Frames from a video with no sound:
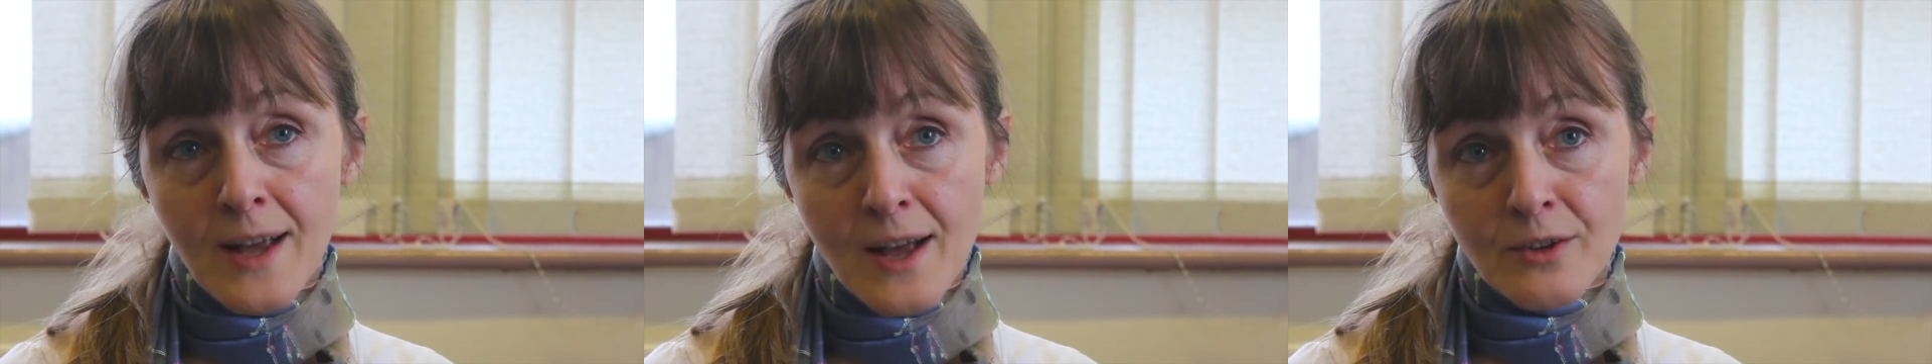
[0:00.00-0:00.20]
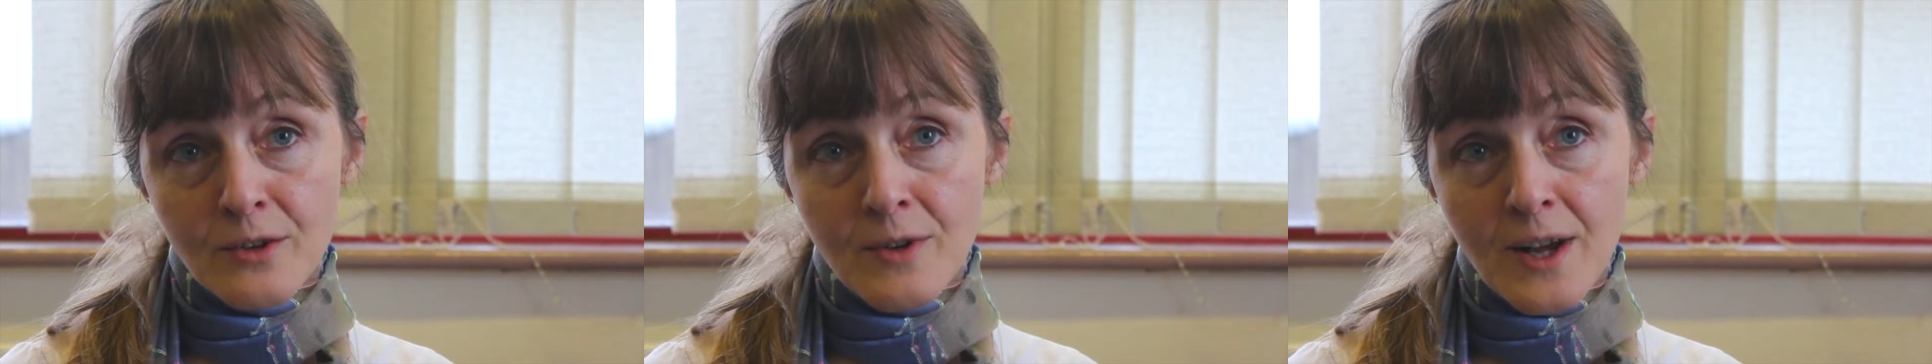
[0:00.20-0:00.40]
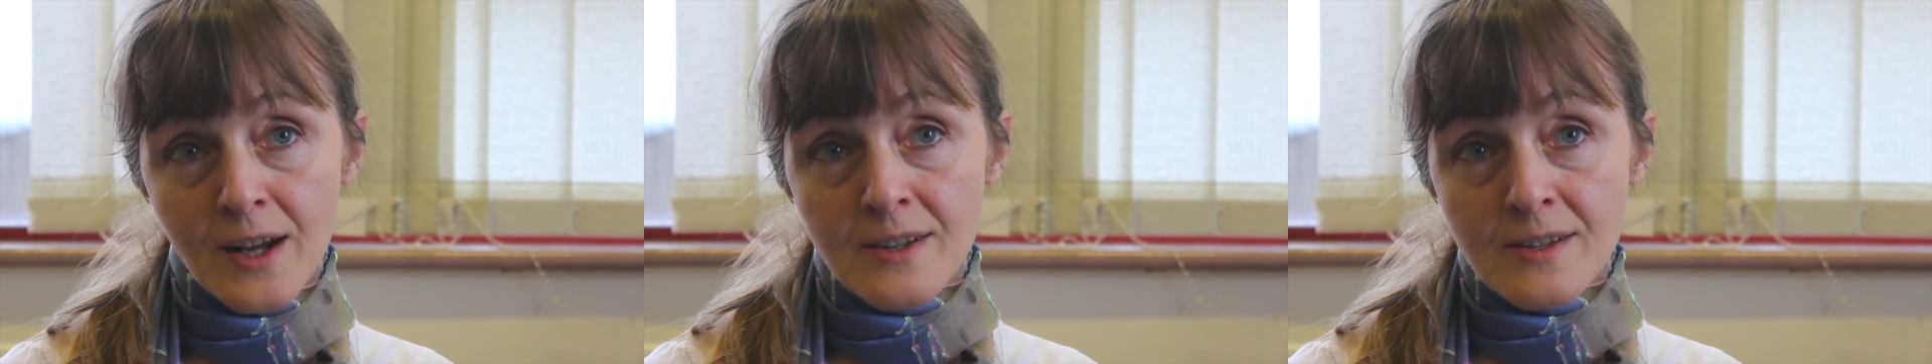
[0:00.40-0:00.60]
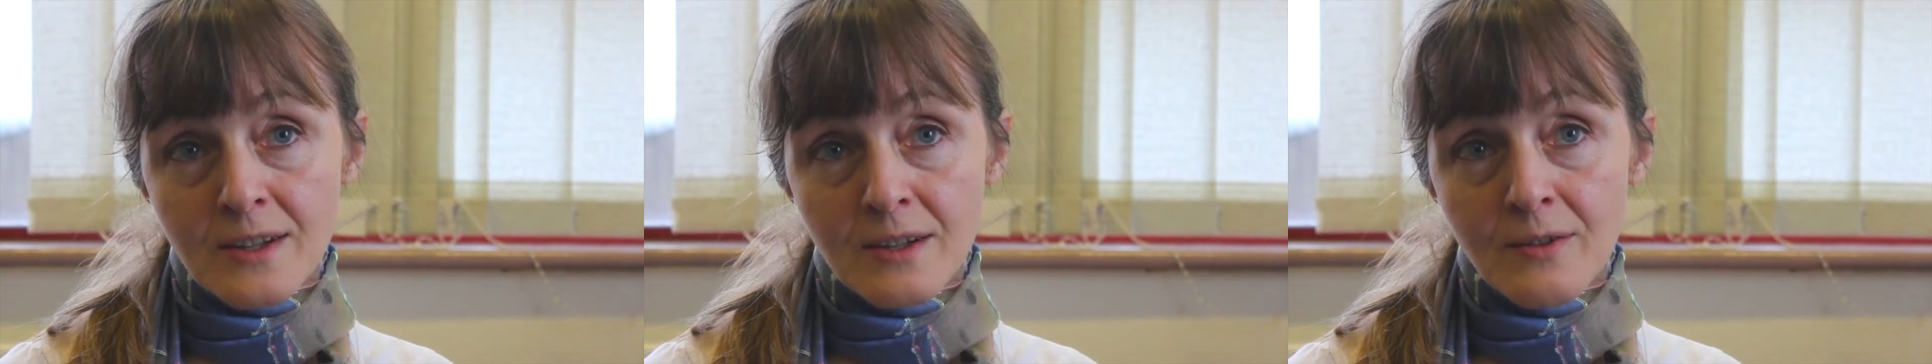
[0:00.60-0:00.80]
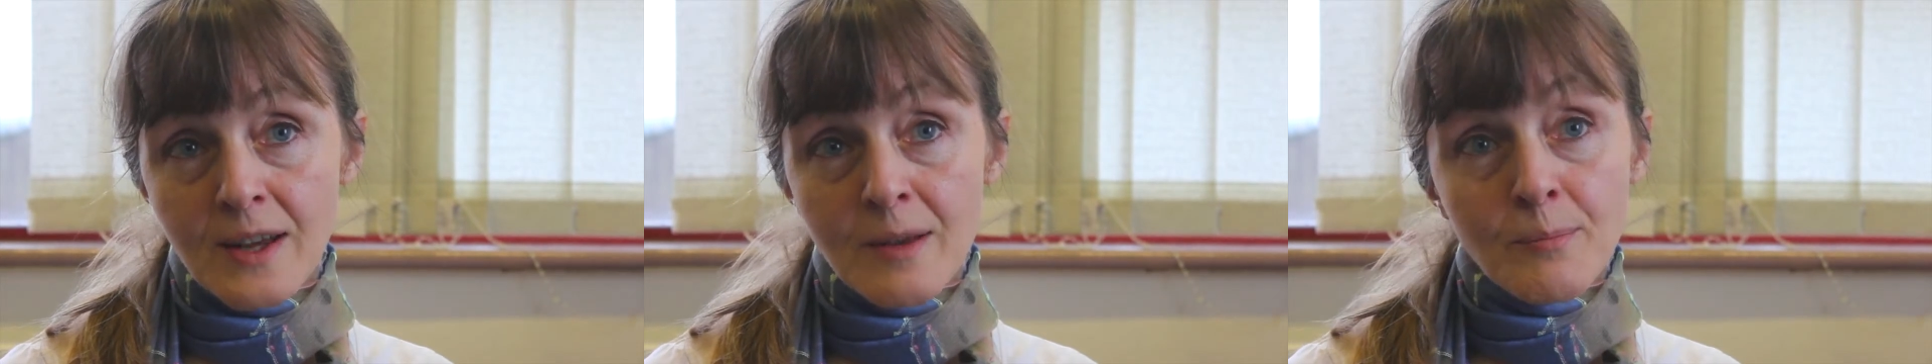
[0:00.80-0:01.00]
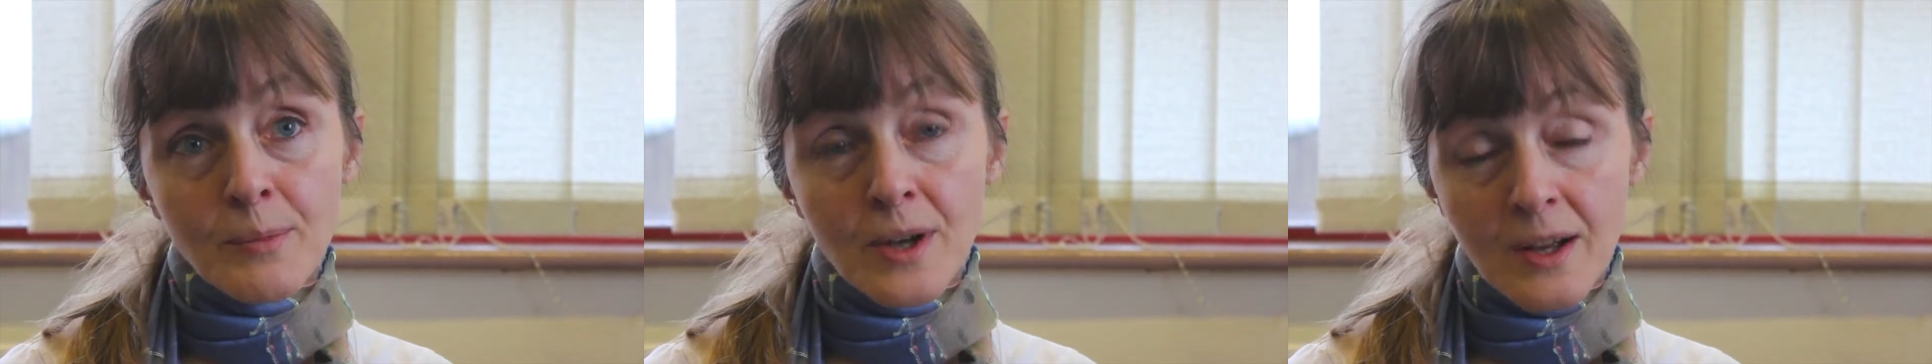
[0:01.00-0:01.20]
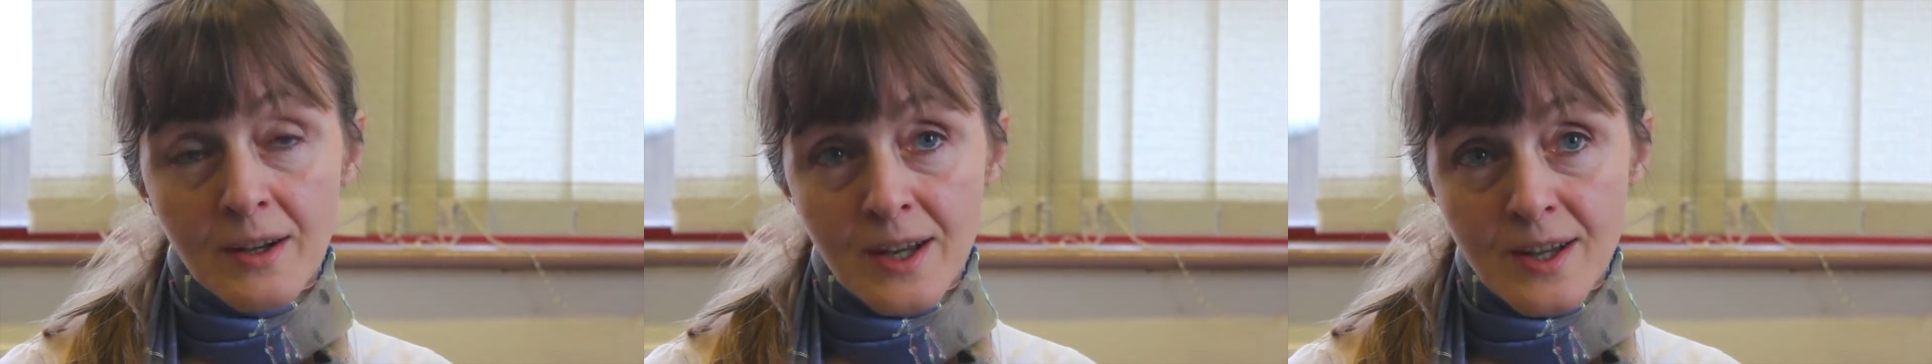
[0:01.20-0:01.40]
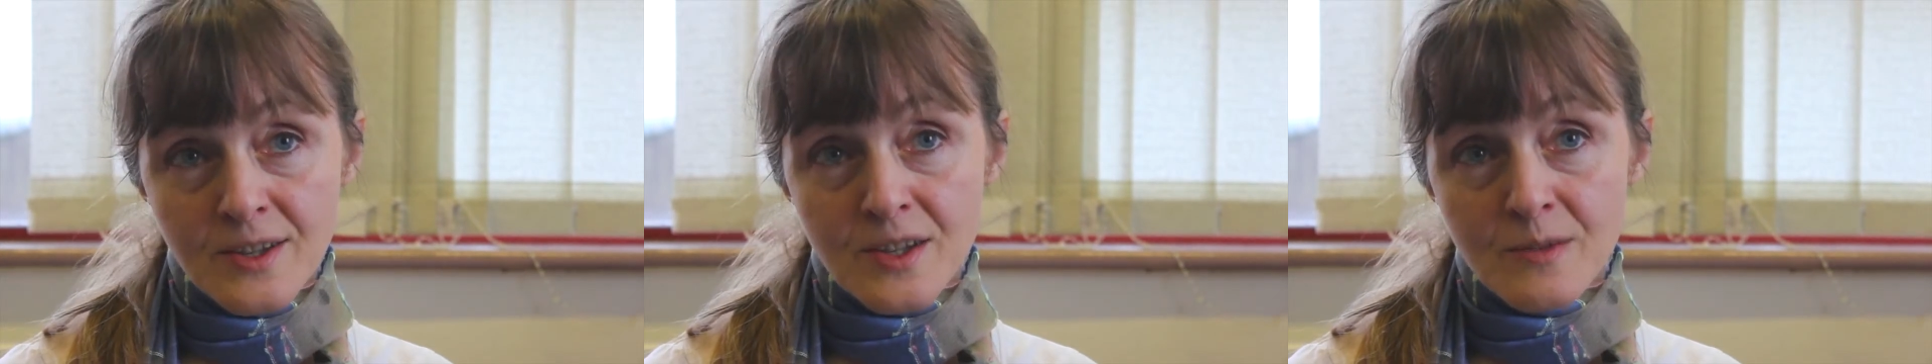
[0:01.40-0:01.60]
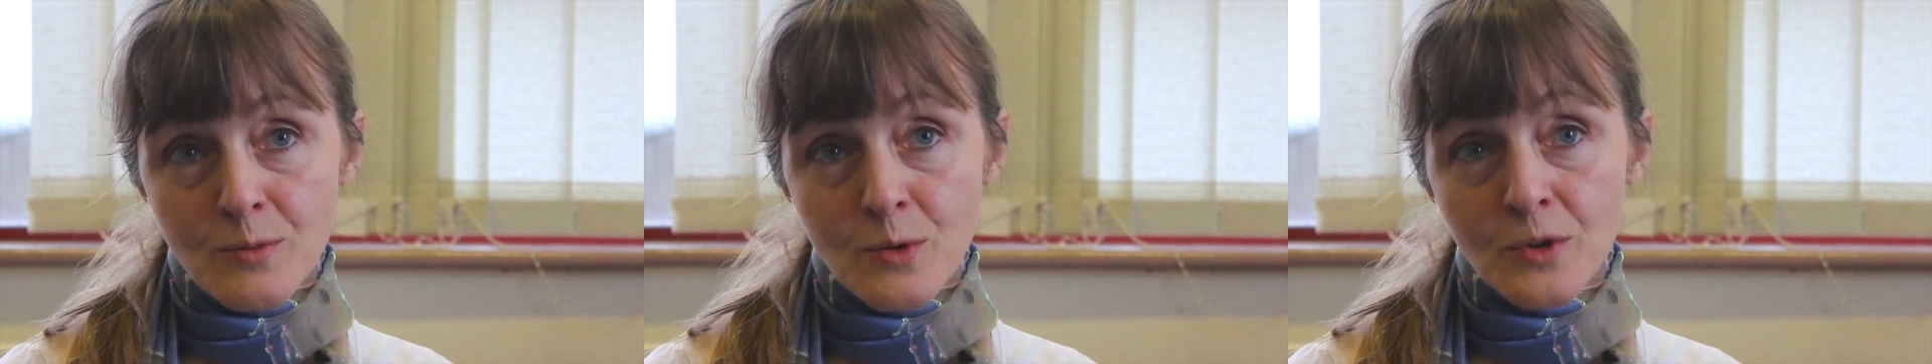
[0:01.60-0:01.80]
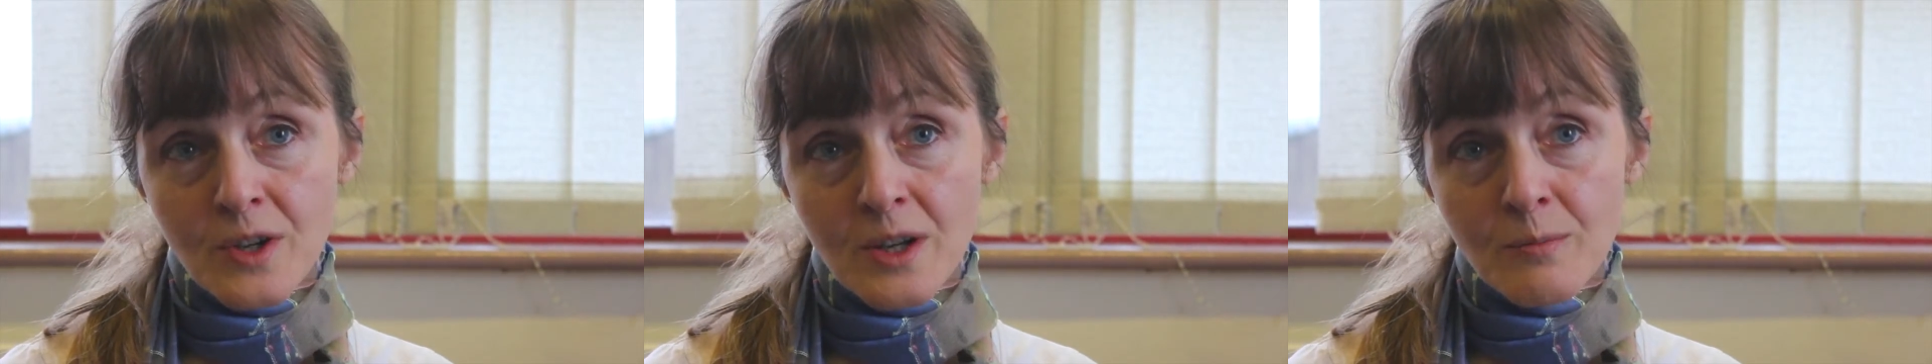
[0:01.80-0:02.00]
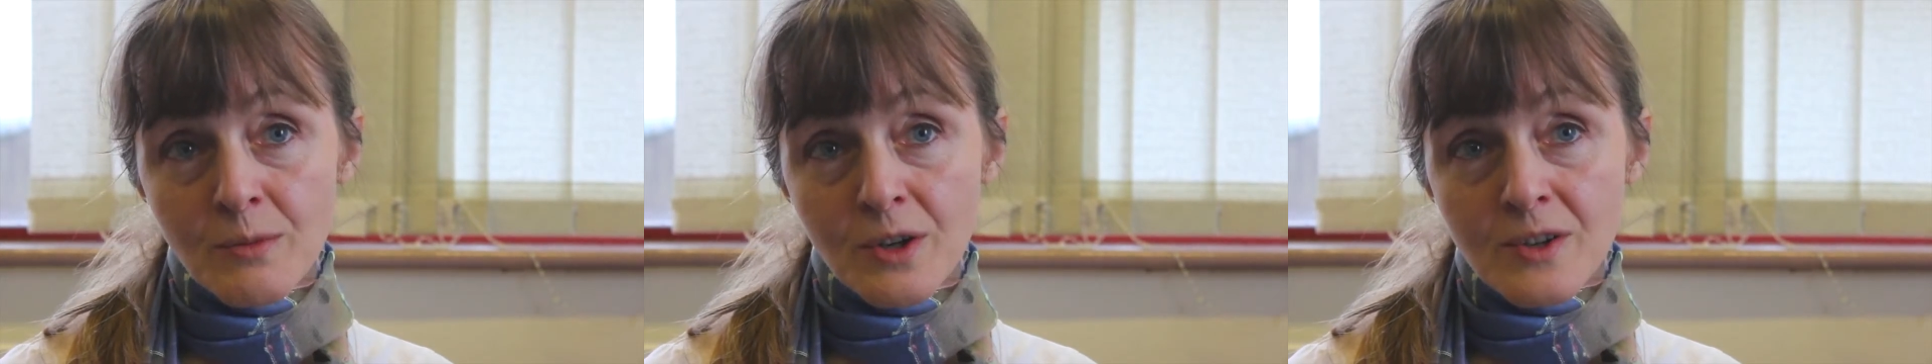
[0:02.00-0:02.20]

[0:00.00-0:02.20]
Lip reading: cataracts and have implant lenses put in,